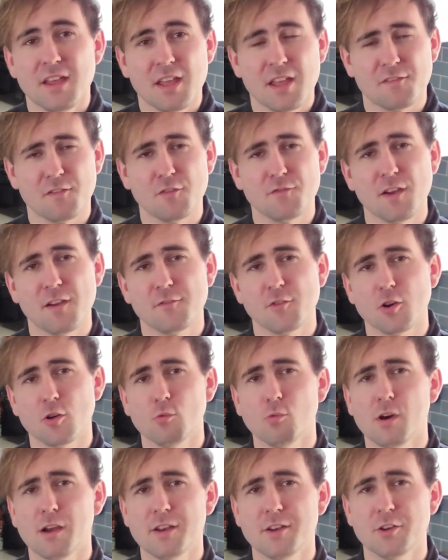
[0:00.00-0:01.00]
If you've ever
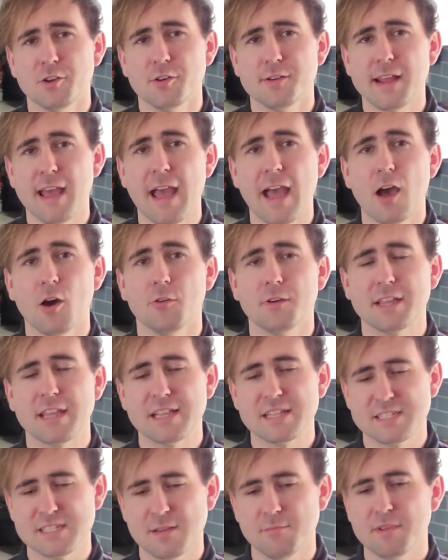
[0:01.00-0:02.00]
wondered how I
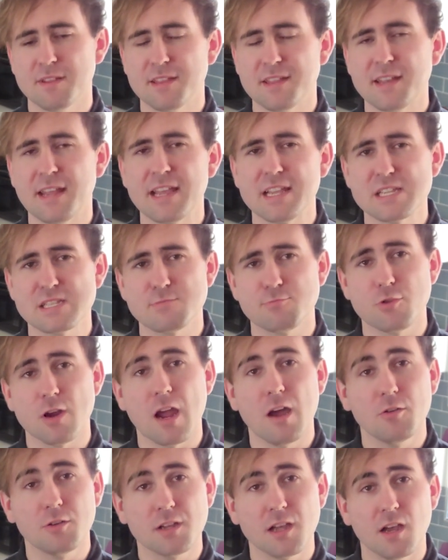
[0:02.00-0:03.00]
get some of the nice
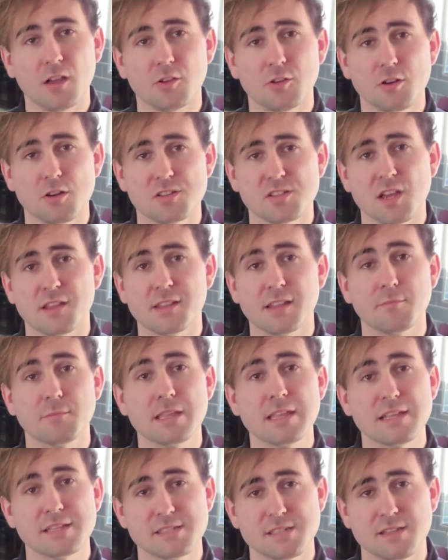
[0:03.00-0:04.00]
brown colors on the
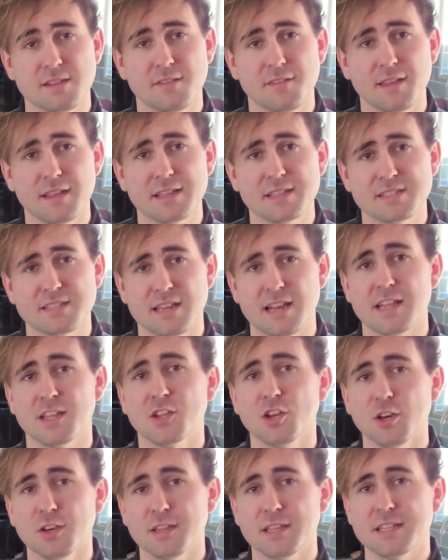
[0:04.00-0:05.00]
meats and things that I
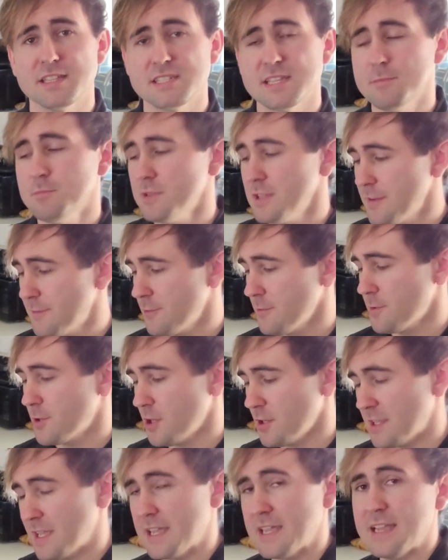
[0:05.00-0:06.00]
cook, it's simply from
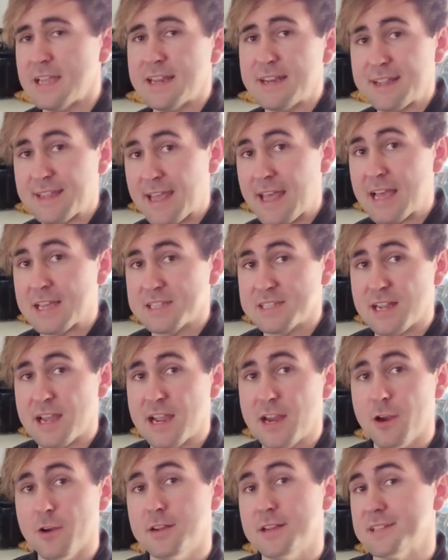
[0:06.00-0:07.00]
cooking it in a cast
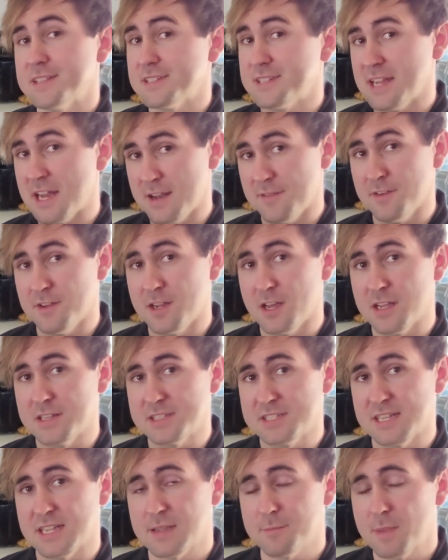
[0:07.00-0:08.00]
iron instead of a
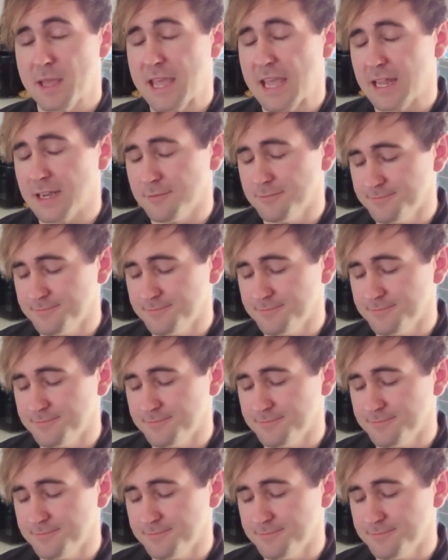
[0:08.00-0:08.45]
nonstick pan.